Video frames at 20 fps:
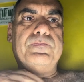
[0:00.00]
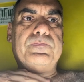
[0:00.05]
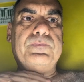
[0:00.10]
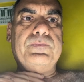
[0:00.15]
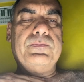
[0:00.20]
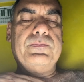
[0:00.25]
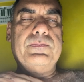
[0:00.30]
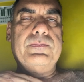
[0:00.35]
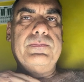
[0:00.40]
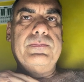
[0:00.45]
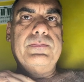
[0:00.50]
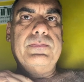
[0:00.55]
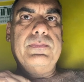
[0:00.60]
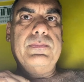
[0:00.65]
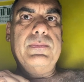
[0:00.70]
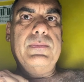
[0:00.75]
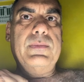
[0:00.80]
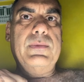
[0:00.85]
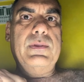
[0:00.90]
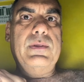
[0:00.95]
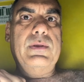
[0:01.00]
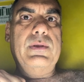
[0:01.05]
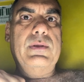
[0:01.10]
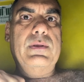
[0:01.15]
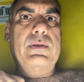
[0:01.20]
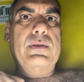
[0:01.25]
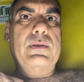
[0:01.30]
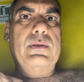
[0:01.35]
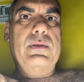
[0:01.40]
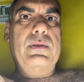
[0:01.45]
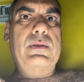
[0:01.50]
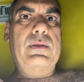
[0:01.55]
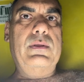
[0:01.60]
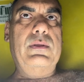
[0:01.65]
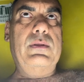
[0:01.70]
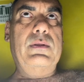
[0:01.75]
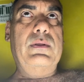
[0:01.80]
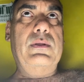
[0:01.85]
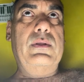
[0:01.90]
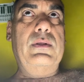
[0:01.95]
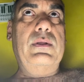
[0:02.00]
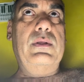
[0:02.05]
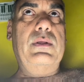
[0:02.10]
Nothing is said.